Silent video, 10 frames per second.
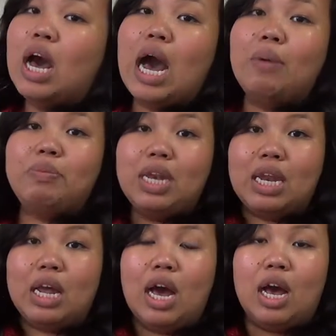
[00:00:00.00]
up
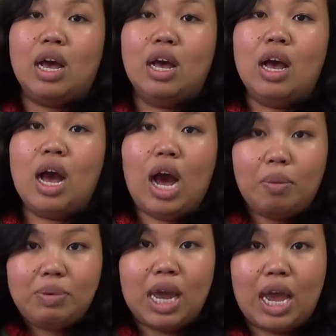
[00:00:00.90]

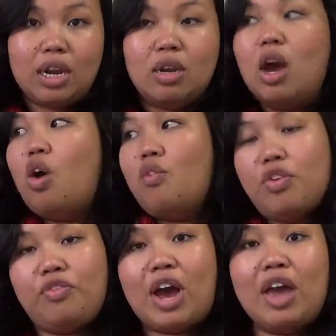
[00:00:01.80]
9 over
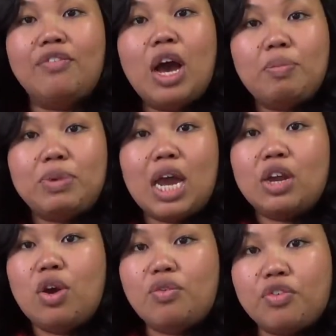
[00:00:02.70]
5, up
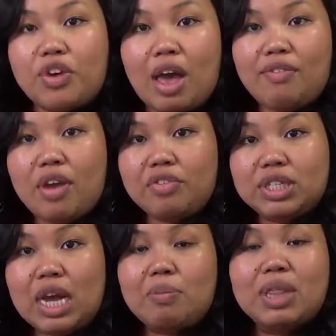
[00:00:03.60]
9 over 5 every
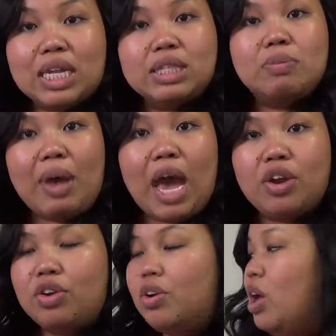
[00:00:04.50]
time, and that's the
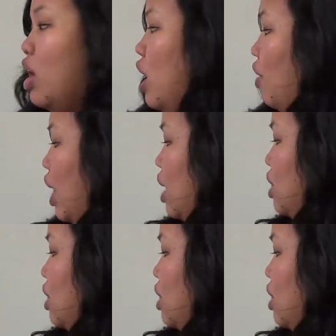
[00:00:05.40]
pattern. Okay,